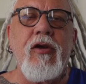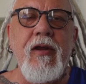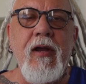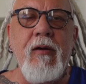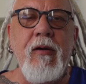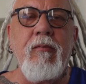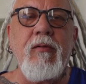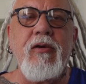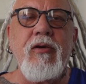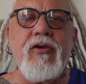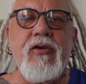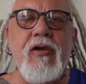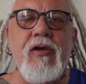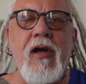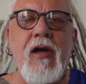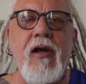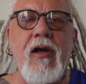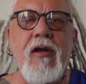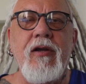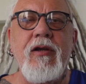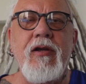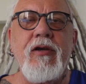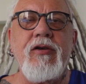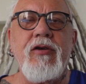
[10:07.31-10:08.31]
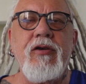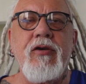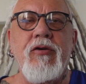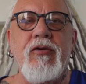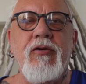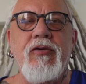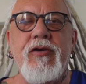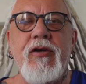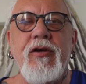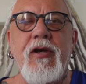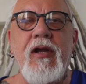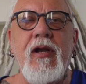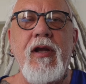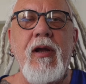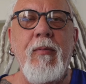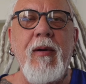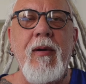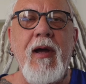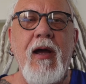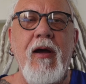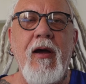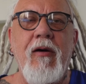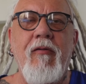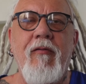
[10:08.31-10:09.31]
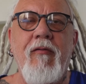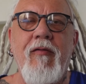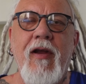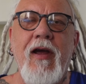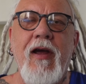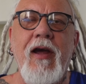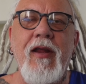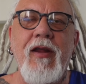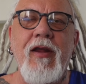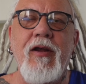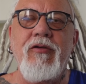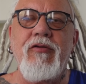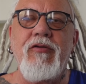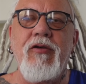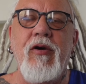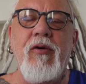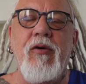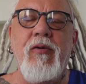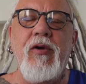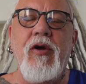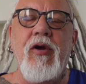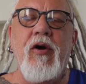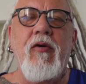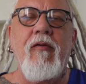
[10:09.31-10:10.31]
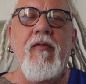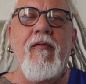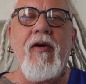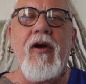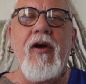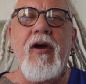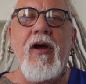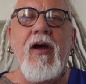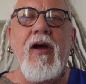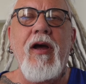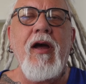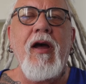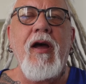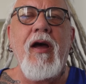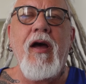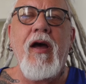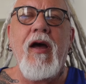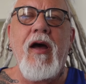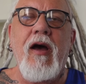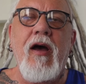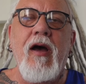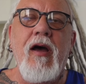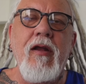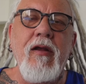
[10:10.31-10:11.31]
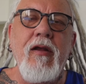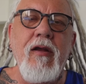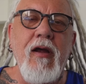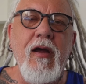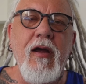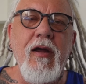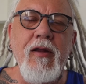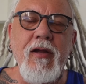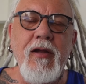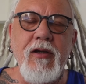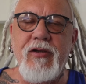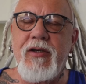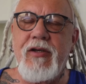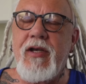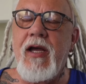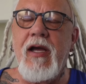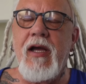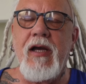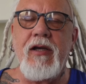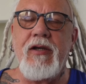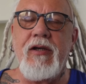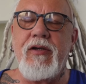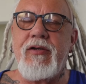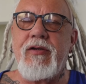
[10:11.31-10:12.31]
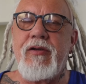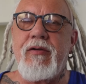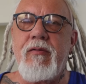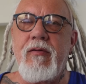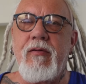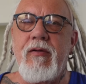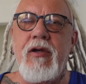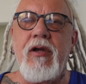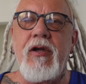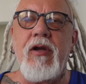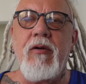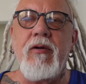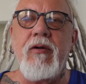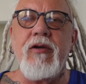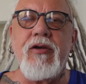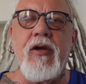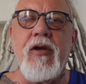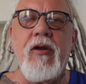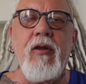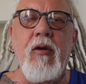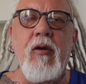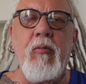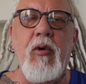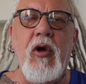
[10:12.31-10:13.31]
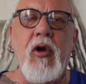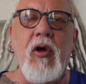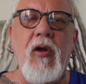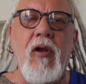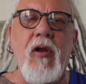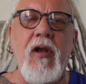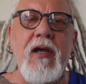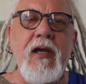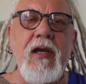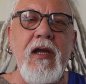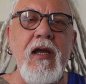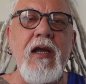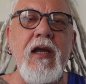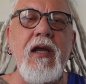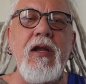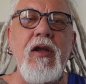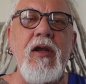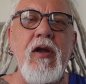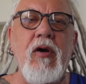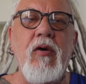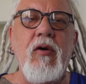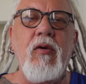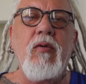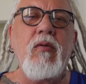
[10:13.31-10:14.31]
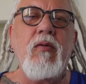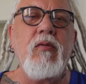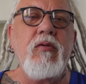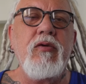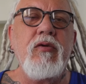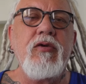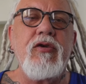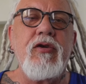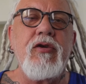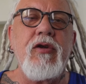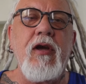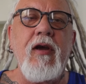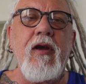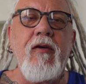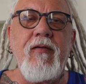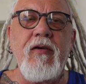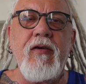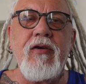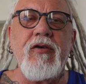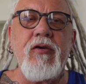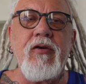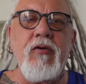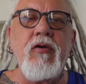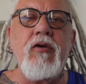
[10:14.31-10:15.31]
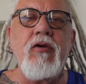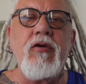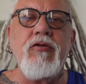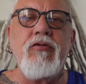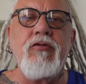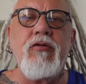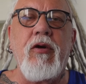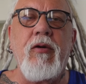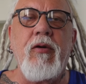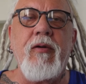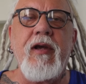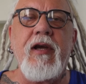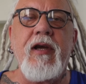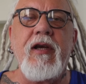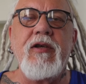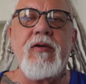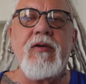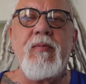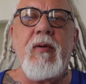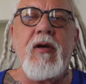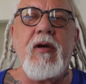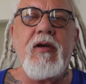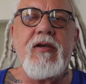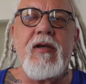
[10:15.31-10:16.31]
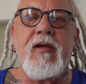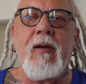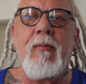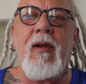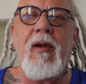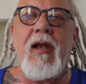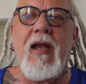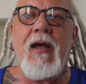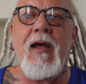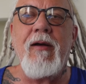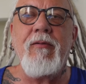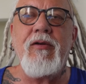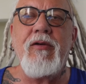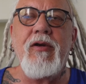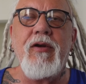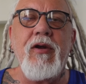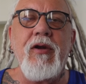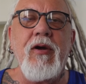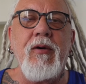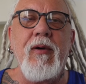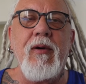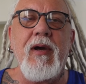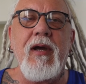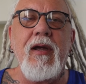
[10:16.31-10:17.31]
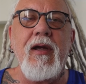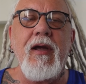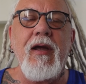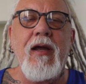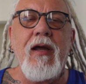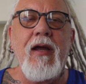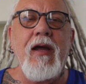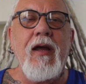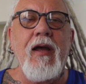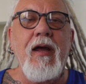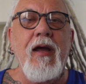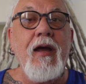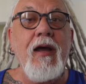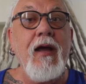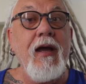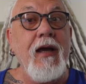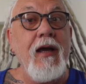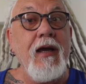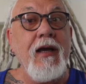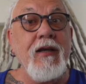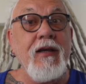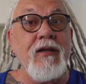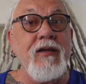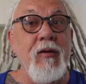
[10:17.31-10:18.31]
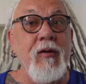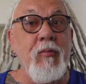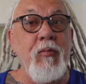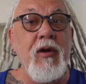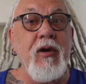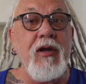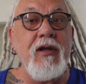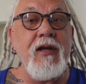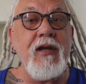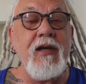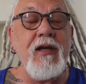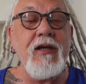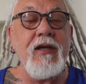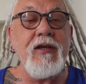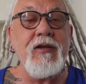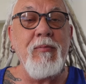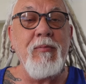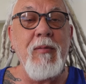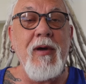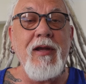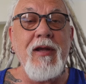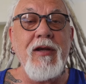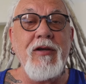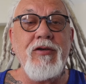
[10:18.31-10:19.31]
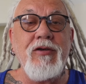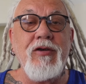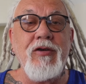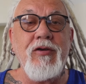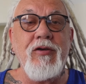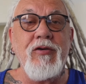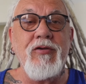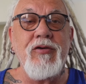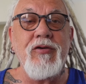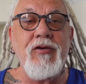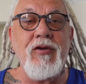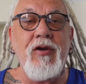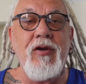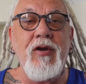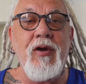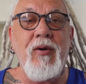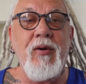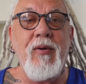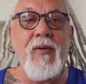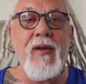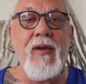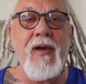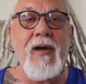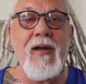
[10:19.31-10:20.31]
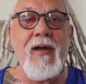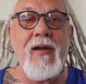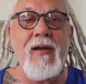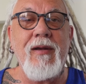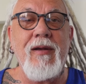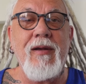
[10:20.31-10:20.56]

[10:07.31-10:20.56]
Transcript: then we start discussing about flying the drone over, and this guy's, you know, he's on the ball. He knows that if it's uncontrolled airspace, I'm allowed to do it. It's a pity his manager doesn't know that.